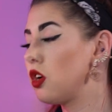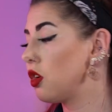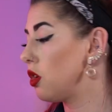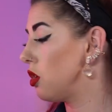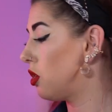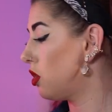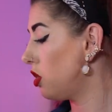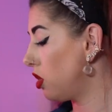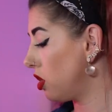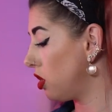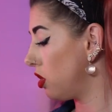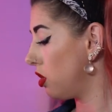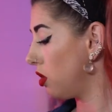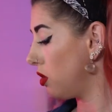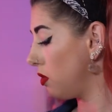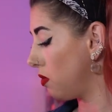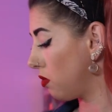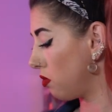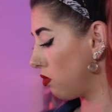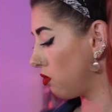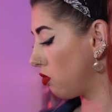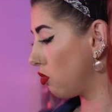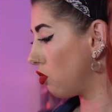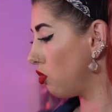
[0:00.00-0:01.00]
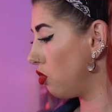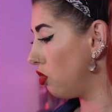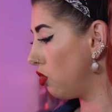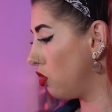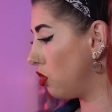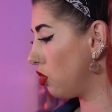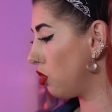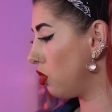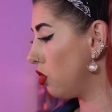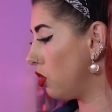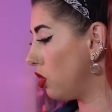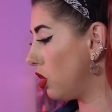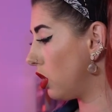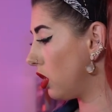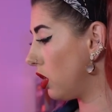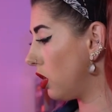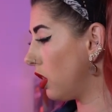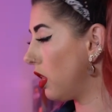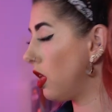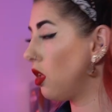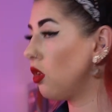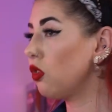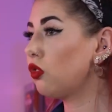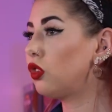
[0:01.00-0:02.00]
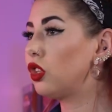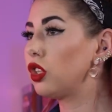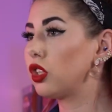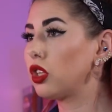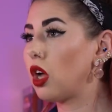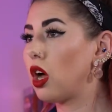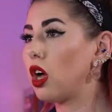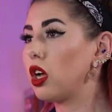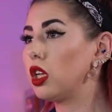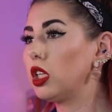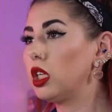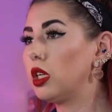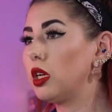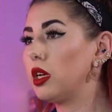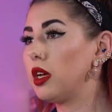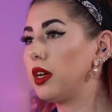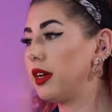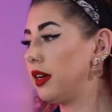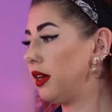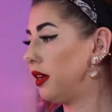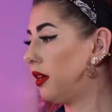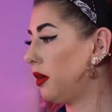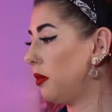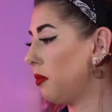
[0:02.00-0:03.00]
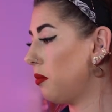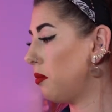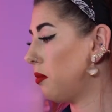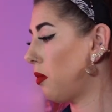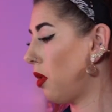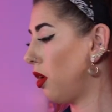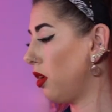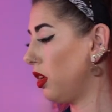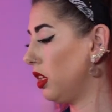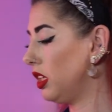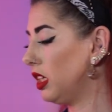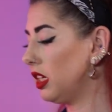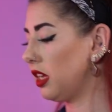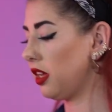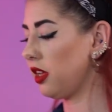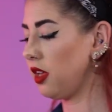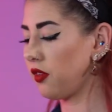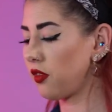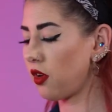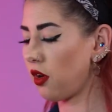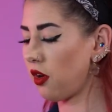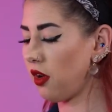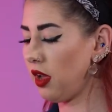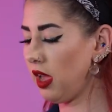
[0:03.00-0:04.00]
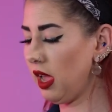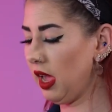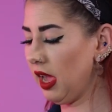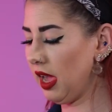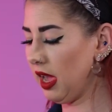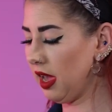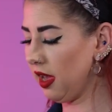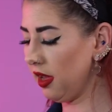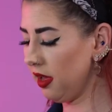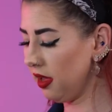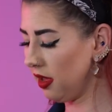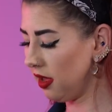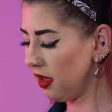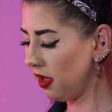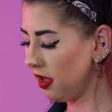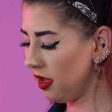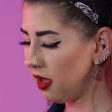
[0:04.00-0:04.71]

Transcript: good, good little starter monitor you've got here.